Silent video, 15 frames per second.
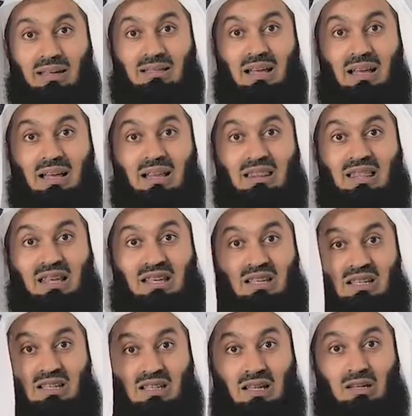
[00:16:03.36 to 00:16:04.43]
that
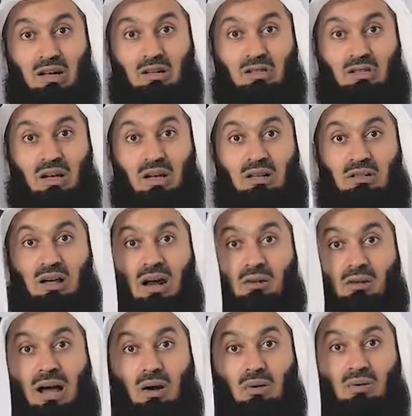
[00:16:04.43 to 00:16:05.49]
things that are turned
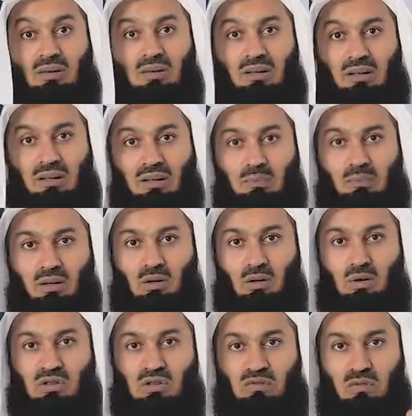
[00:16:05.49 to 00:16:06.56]
around
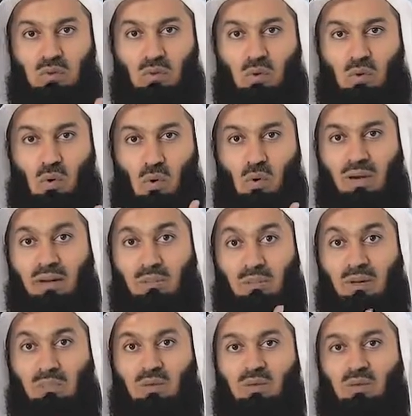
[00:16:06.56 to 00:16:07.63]
because of you calling
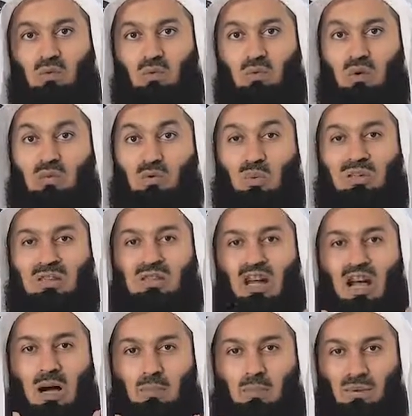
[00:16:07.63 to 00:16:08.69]
people towards what is
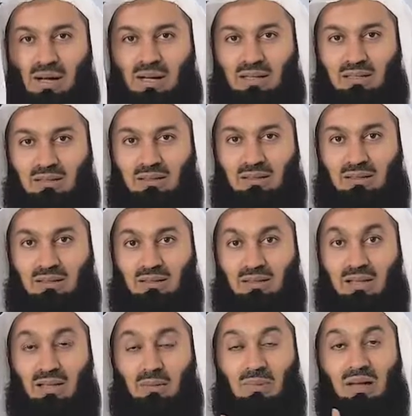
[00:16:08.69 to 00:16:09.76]
upright.
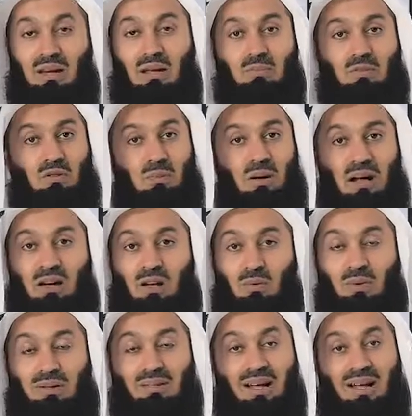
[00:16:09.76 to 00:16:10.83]
May Allah
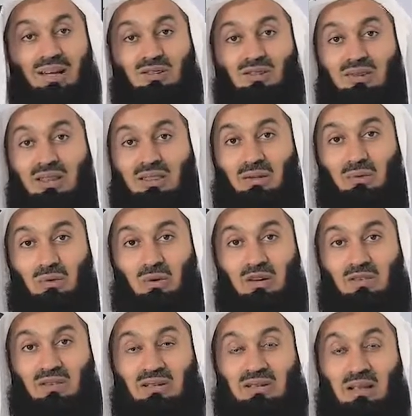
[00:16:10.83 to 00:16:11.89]
subhanahu wa ta'ala strengthen
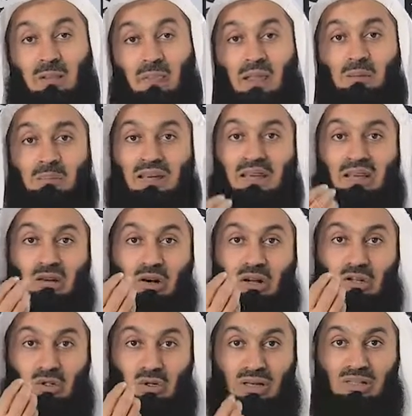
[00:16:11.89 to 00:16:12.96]
all of us. May He
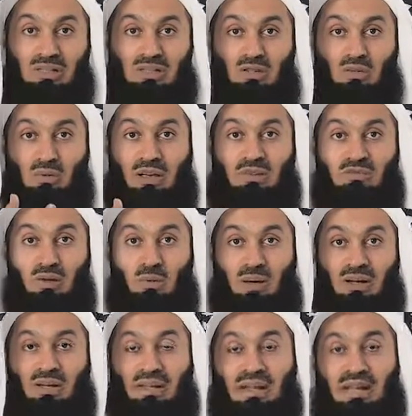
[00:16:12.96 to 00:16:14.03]
grant justice to
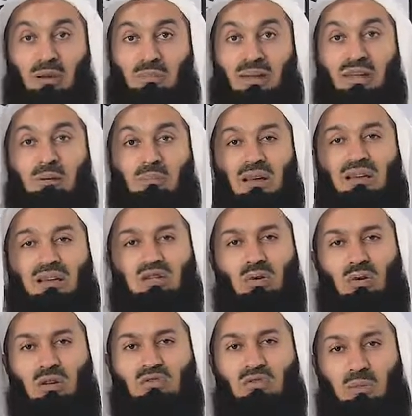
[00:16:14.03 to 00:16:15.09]
everyone, and may He make us
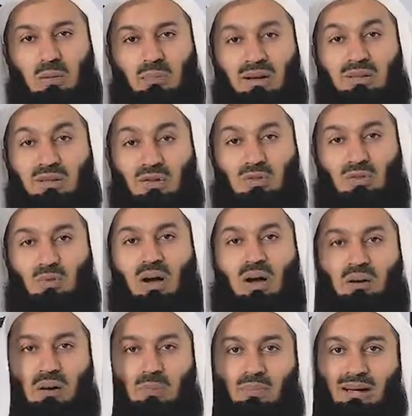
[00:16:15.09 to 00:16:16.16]
all from among those who
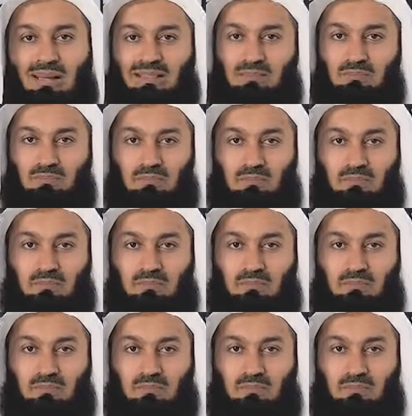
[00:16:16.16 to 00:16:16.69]
are upright.